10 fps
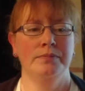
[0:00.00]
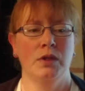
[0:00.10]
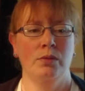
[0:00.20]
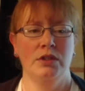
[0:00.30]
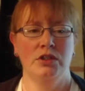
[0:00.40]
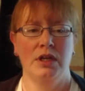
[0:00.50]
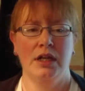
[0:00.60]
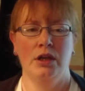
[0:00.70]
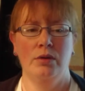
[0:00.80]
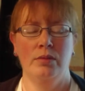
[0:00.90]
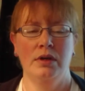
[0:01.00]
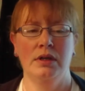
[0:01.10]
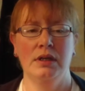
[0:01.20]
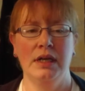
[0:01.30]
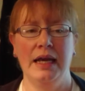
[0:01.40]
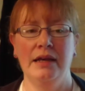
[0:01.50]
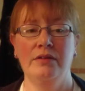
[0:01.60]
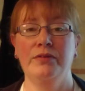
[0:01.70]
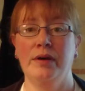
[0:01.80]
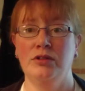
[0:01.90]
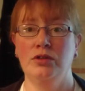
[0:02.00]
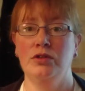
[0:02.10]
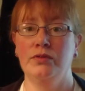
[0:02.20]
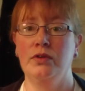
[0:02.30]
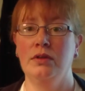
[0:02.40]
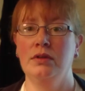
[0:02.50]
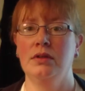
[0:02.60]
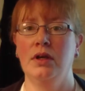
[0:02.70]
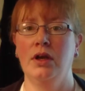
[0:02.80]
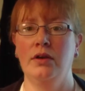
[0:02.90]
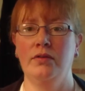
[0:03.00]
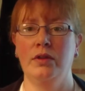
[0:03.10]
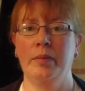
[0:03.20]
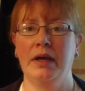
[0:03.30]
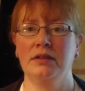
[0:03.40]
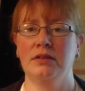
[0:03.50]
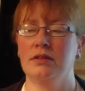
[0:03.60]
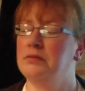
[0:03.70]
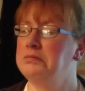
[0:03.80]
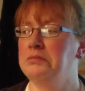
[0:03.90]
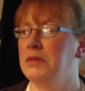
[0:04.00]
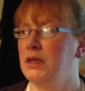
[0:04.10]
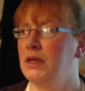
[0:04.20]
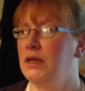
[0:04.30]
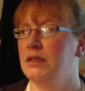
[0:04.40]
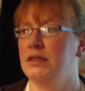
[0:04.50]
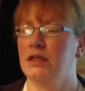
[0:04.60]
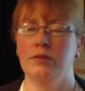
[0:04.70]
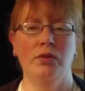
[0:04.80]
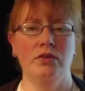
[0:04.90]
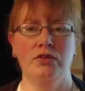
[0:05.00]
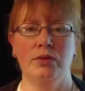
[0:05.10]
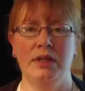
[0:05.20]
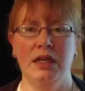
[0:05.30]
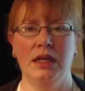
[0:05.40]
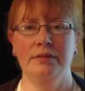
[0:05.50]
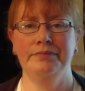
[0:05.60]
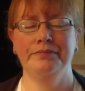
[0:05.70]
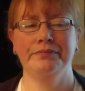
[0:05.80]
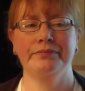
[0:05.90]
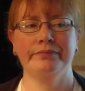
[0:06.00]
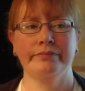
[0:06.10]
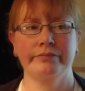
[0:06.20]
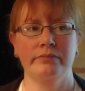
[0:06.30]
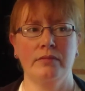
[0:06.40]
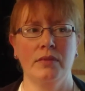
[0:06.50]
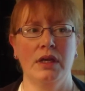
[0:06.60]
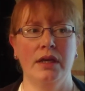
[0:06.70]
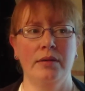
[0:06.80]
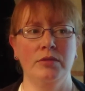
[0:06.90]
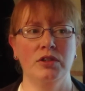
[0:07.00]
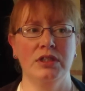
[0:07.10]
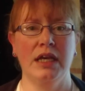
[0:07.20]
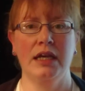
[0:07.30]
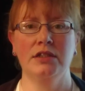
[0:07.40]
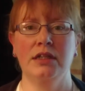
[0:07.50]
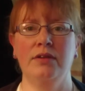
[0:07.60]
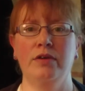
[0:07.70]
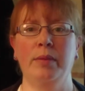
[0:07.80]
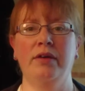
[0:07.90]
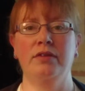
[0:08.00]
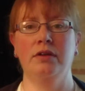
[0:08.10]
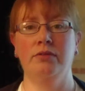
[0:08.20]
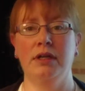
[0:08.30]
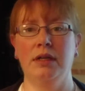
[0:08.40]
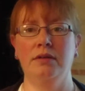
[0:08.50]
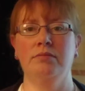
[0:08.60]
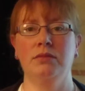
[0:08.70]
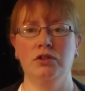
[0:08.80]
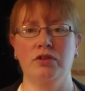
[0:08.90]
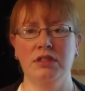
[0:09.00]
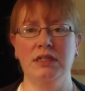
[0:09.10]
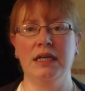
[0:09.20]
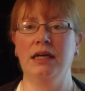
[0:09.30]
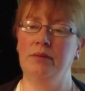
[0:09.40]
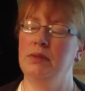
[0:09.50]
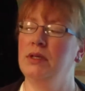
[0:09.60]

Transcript: which I know I found useful over the past 6 months to a year. Just occasionally, if I'm having a really stressy time,